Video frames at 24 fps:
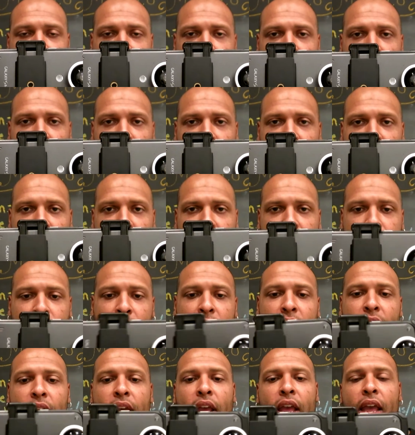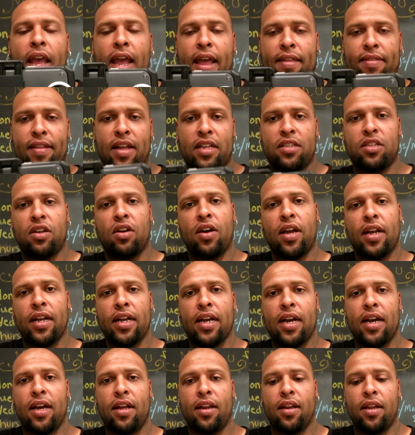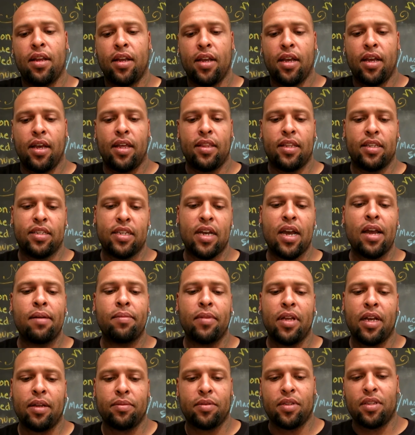the whole time, and that's how I got the time lapse.